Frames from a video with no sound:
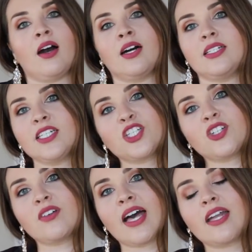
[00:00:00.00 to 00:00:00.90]

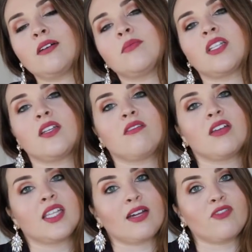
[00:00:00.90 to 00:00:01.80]
additional items, and then you
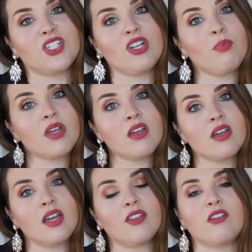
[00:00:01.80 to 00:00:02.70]
can get that free
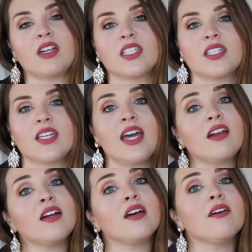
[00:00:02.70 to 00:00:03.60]
shipping in the United States and
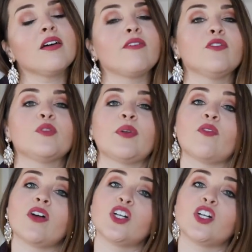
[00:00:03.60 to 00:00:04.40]
Canada if you spend over